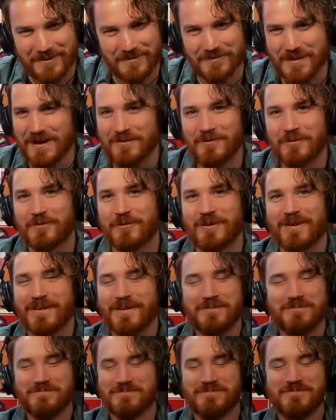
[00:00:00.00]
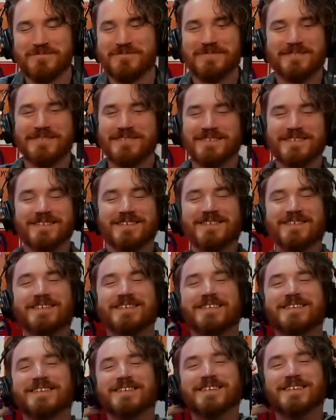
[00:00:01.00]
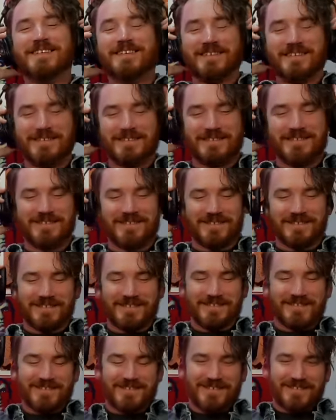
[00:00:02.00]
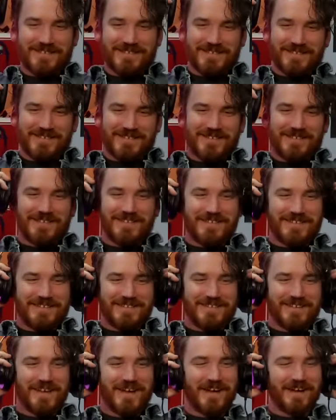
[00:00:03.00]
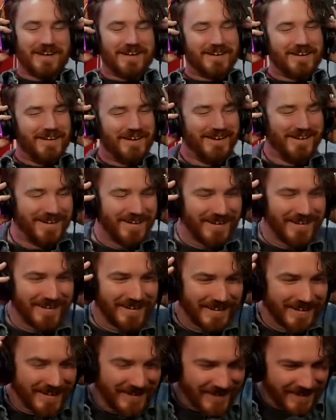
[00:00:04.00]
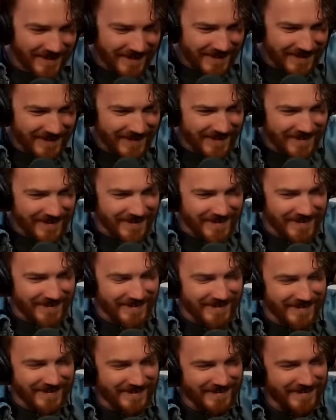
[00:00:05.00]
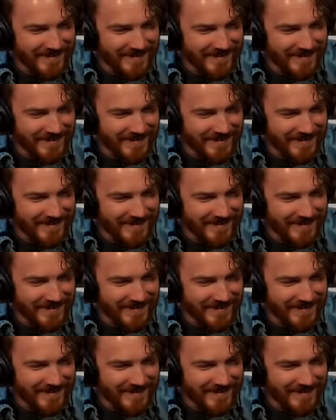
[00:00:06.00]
This person isn't speaking.